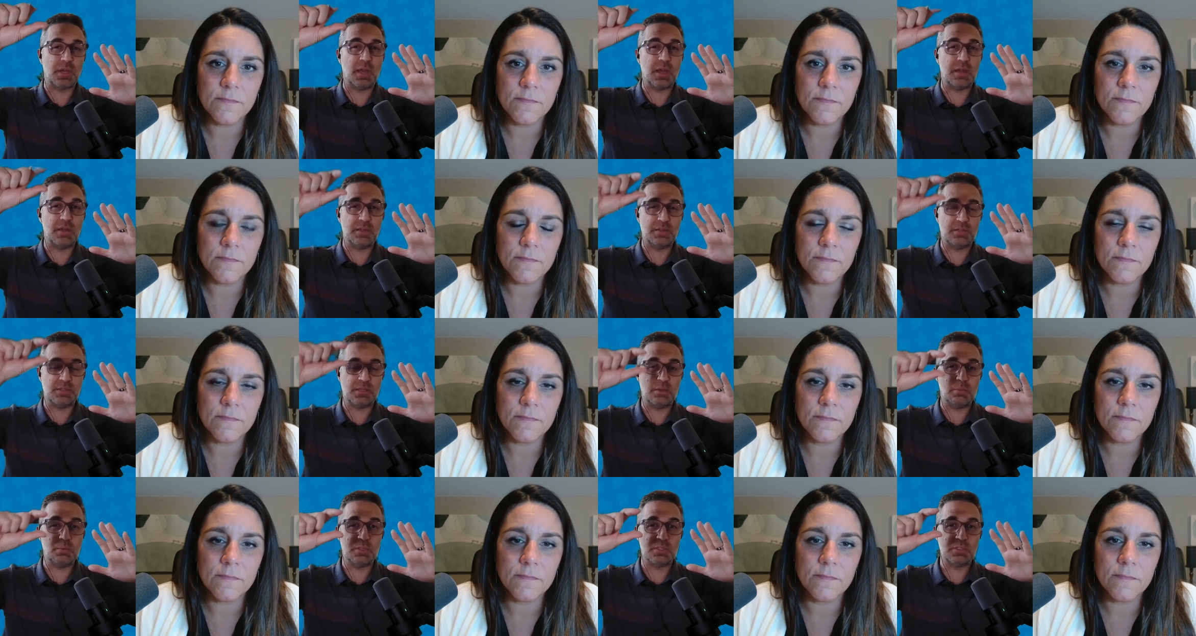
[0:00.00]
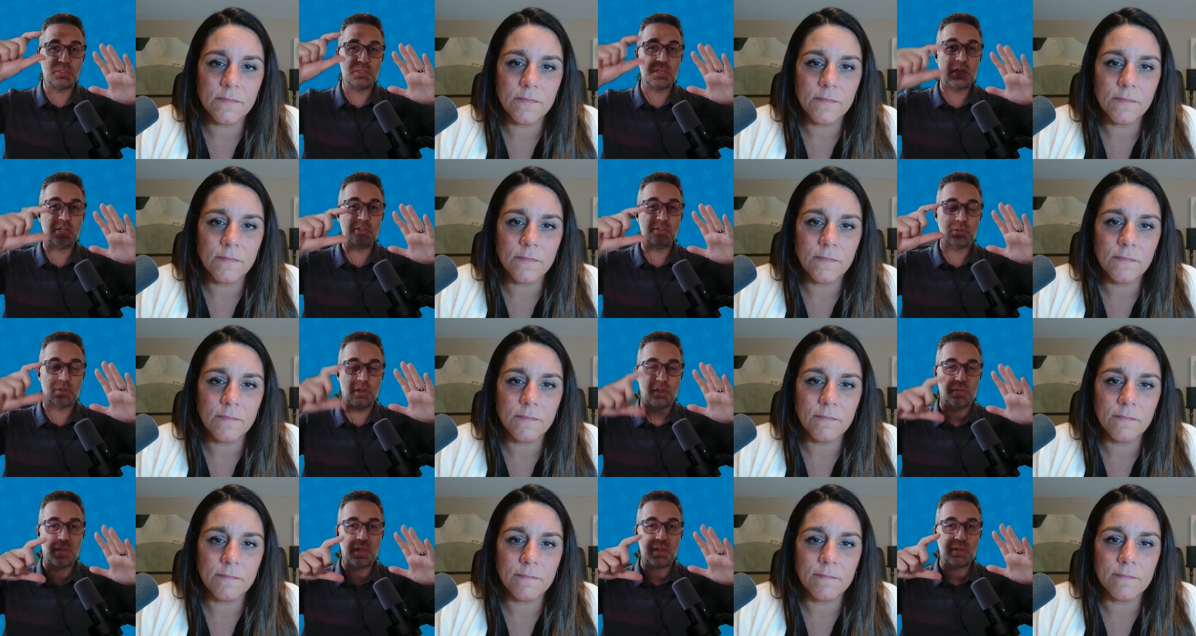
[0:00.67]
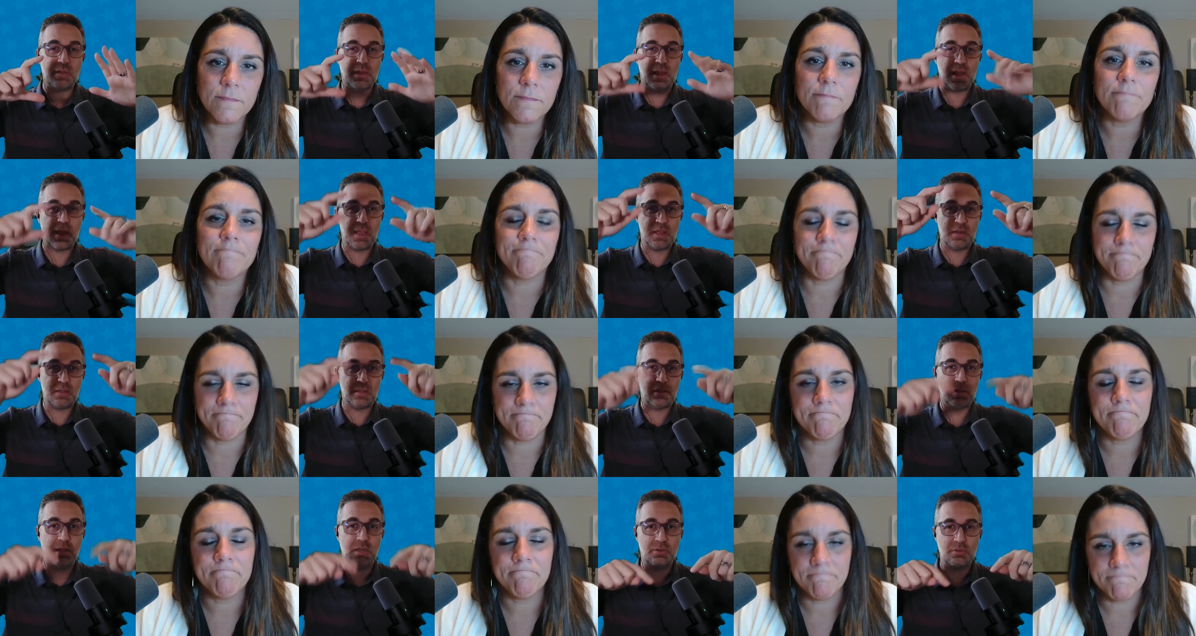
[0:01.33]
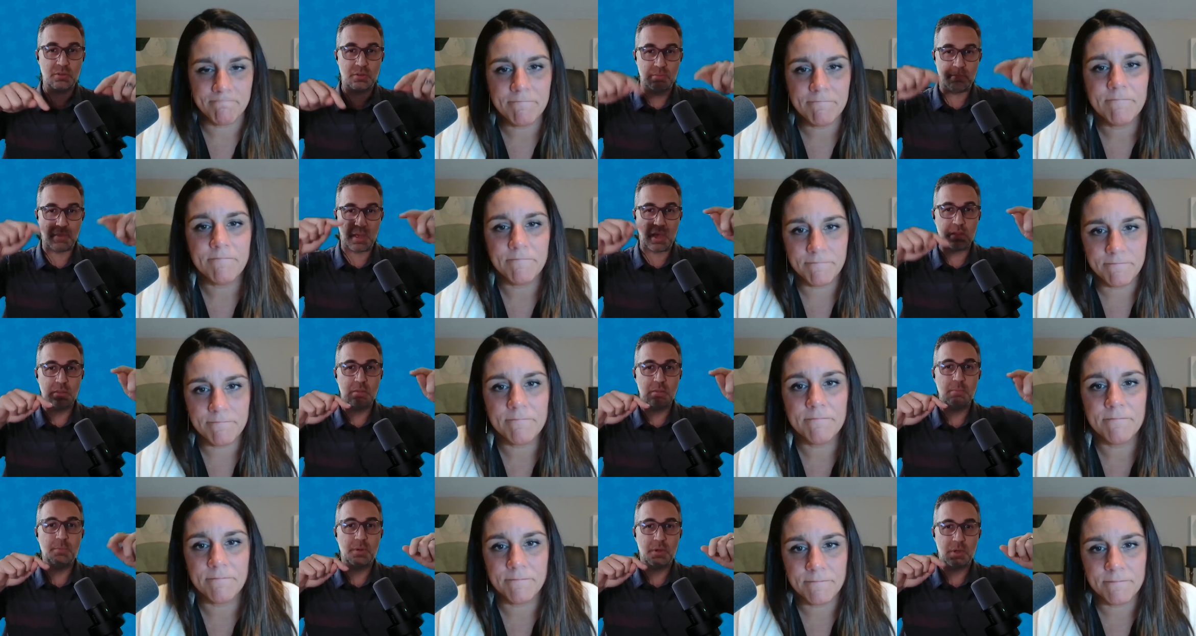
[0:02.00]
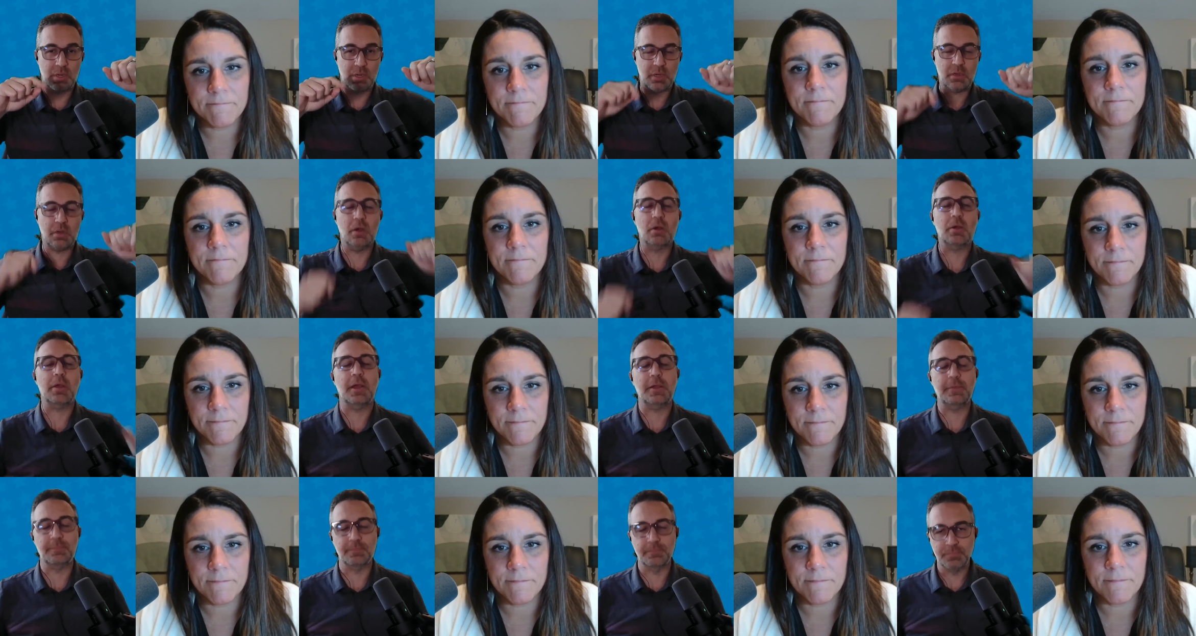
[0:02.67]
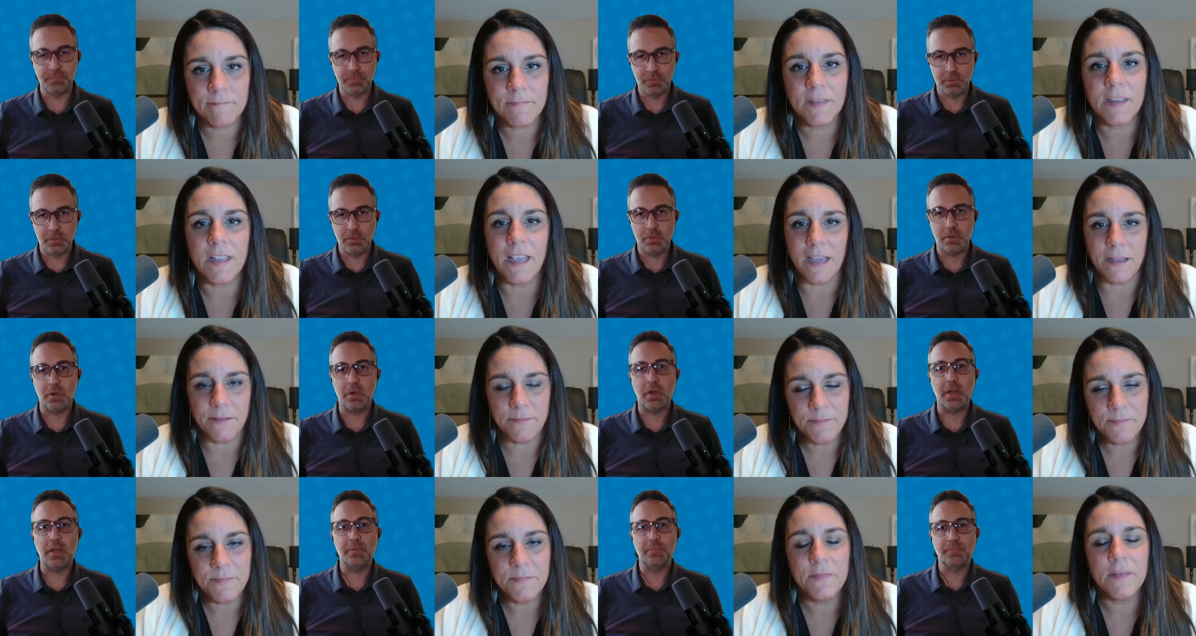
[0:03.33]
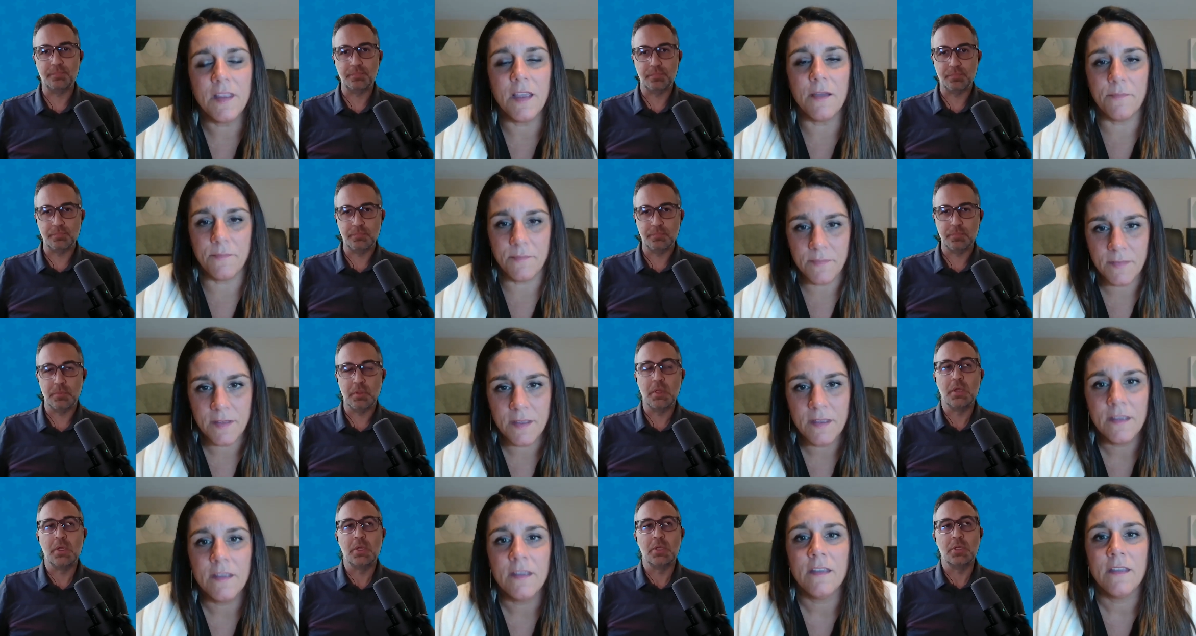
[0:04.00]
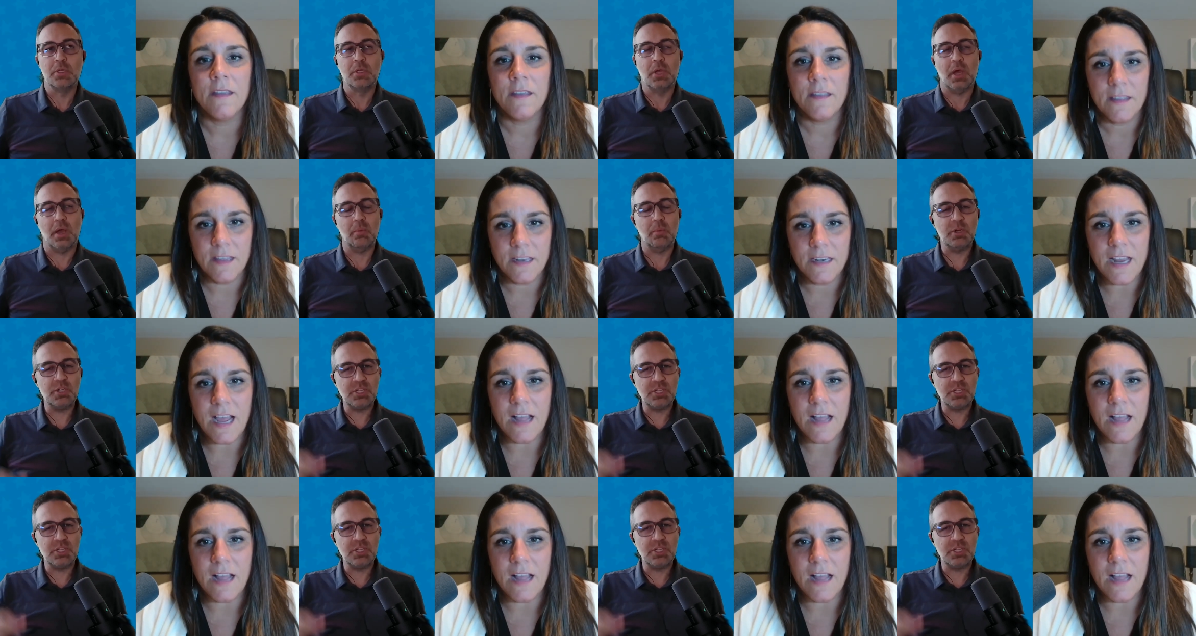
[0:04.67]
Speaker 1: sign to see what's scheduled on that day to then do the math and put it in? Okay. Yeah. All right. Yep. The I